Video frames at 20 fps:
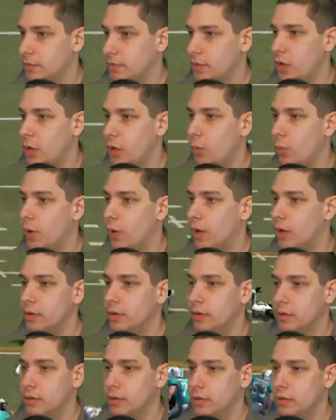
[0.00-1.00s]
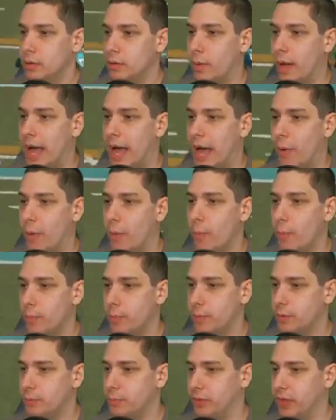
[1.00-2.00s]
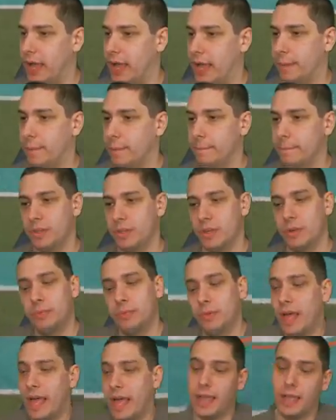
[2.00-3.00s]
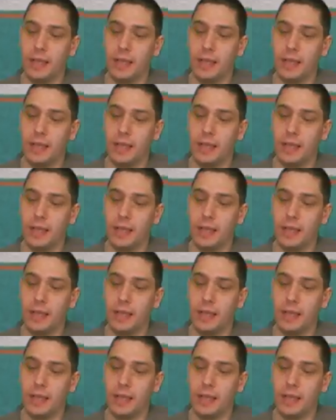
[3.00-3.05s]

No. Wow. Good play. Good play.